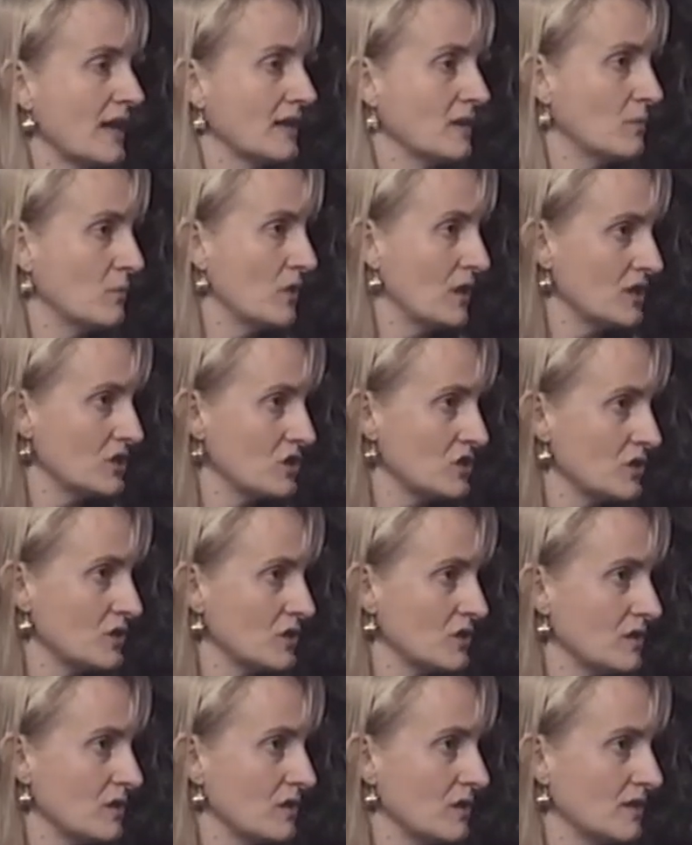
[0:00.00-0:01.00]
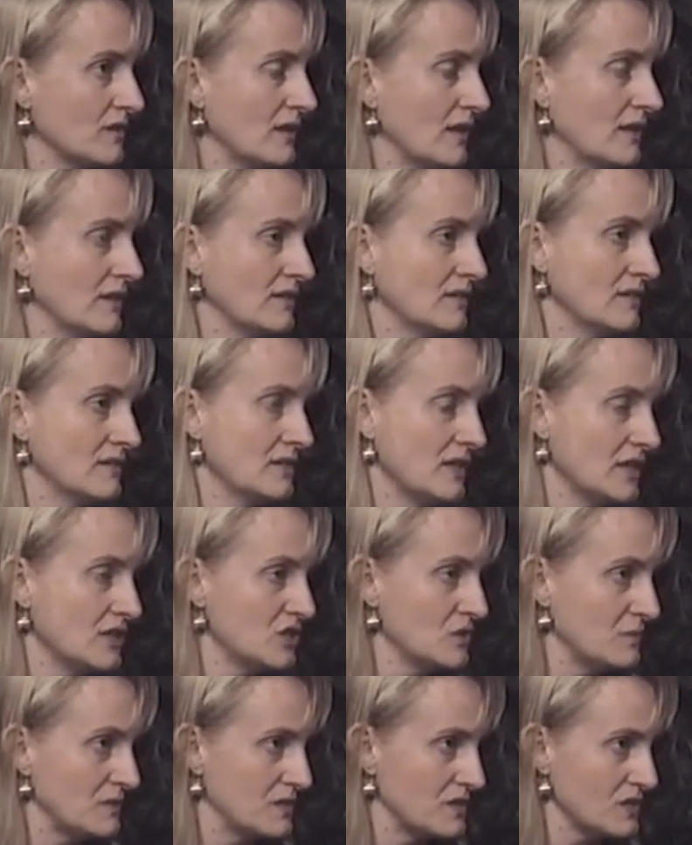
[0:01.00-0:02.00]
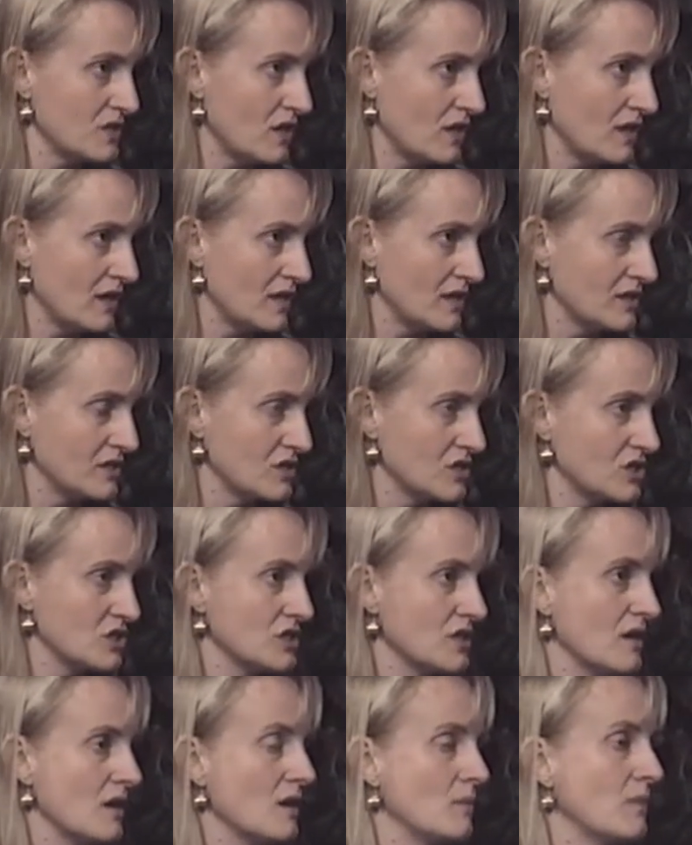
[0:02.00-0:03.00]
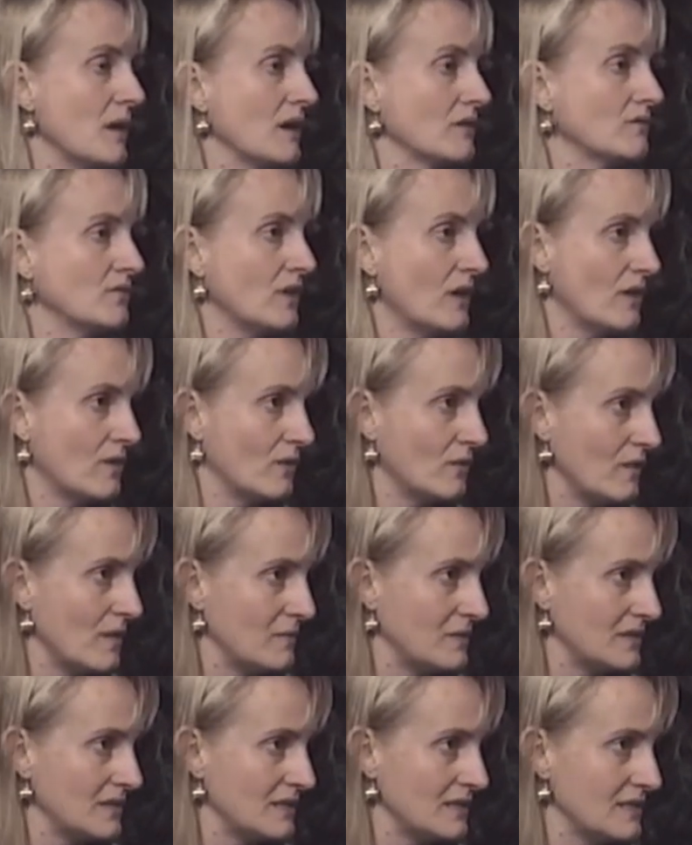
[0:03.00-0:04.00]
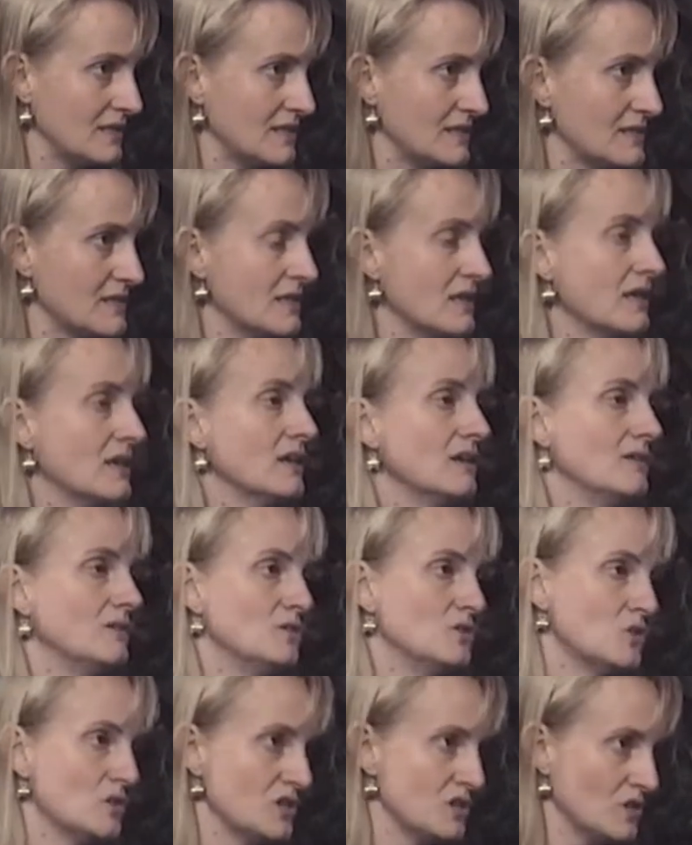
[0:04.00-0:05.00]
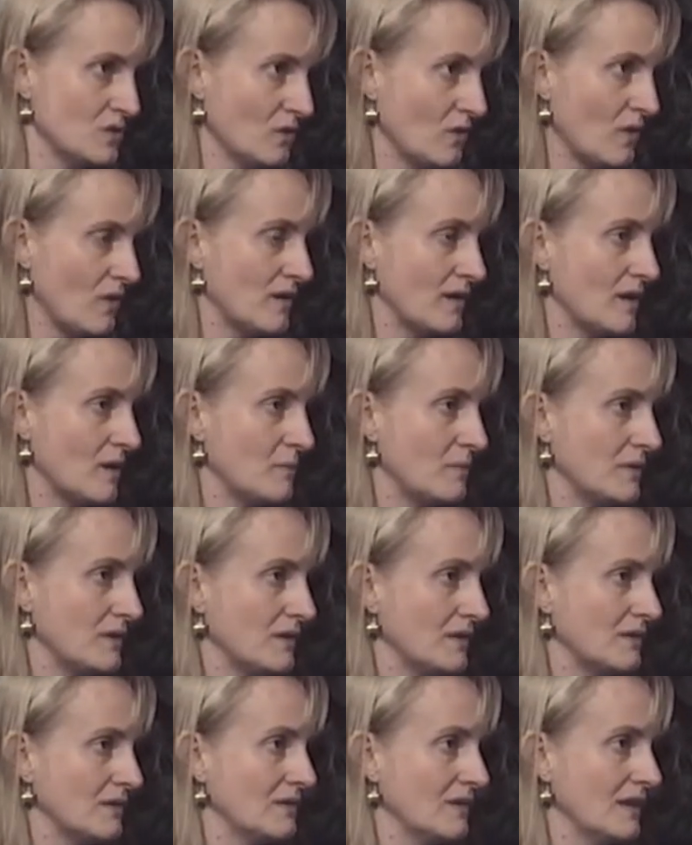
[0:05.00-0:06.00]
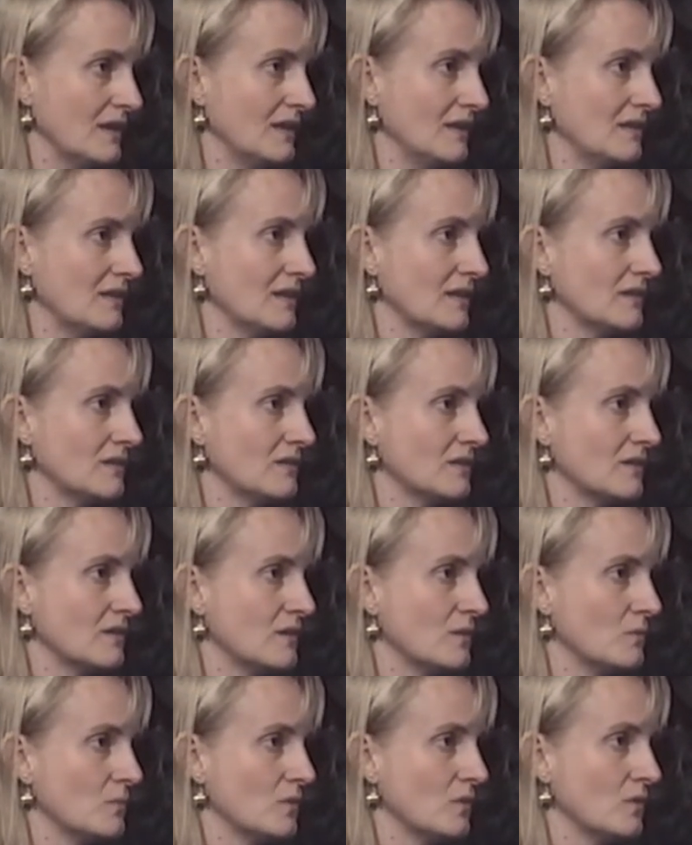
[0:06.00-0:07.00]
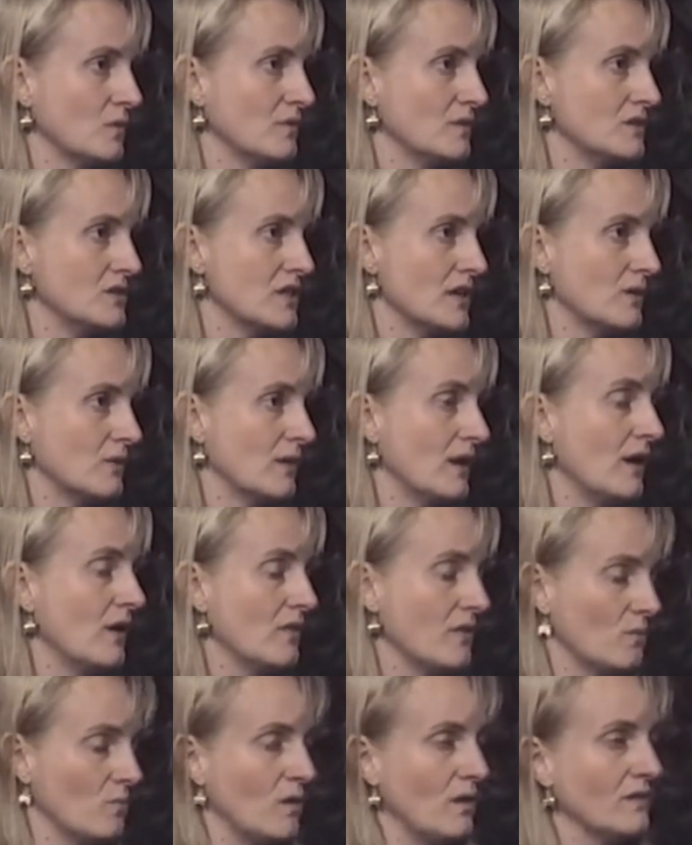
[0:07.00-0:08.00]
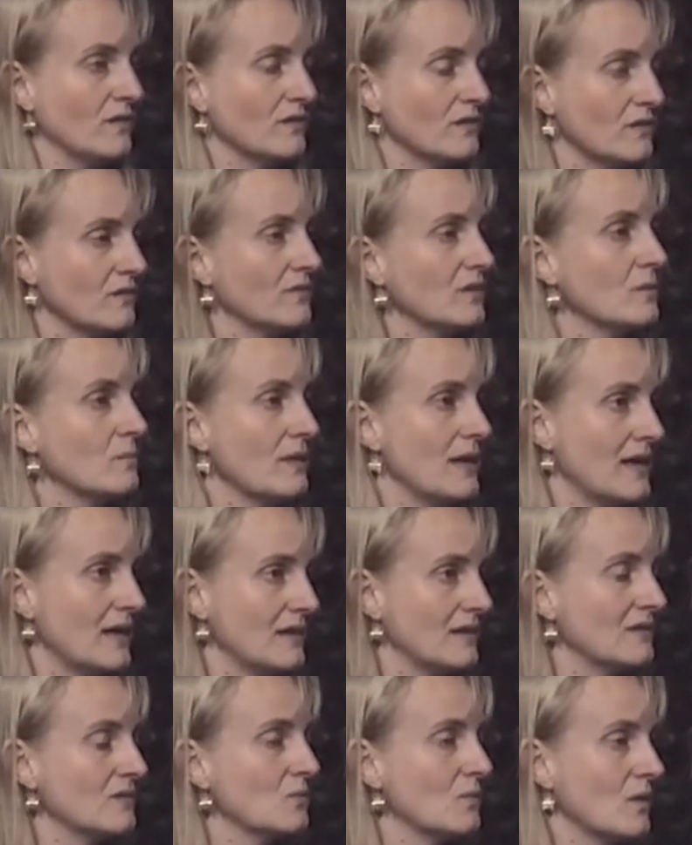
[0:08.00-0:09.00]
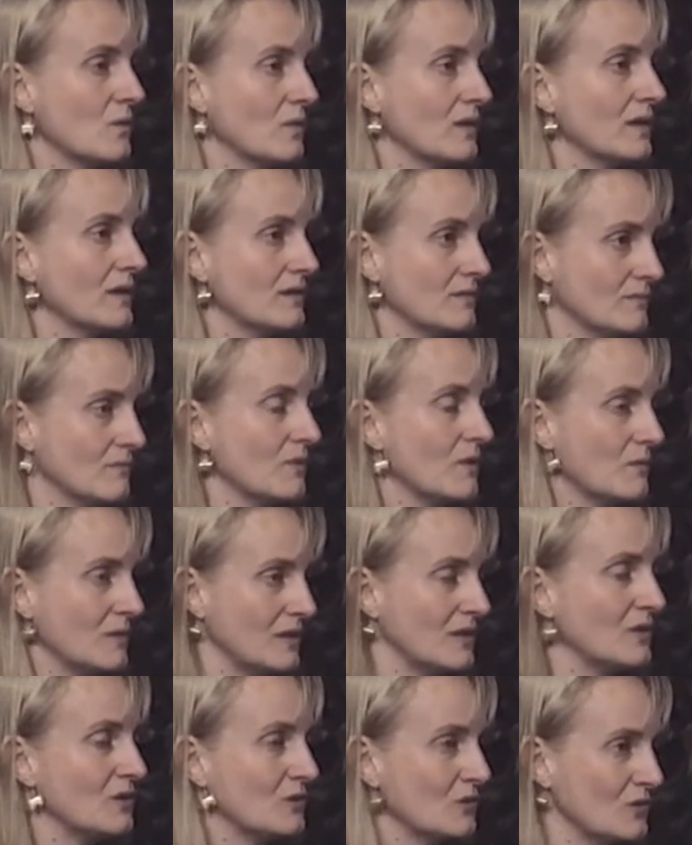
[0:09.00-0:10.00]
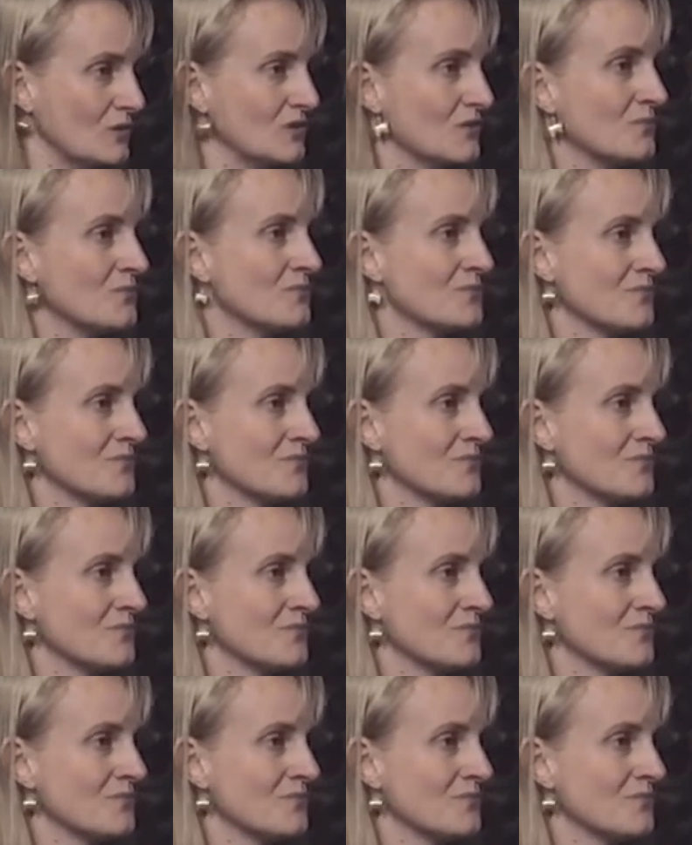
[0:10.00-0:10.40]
acupressure, Tellington touch massage, Bach flower remedies, nutritional therapies, anything that's going to improve the general health and wellness of your pet is what we use.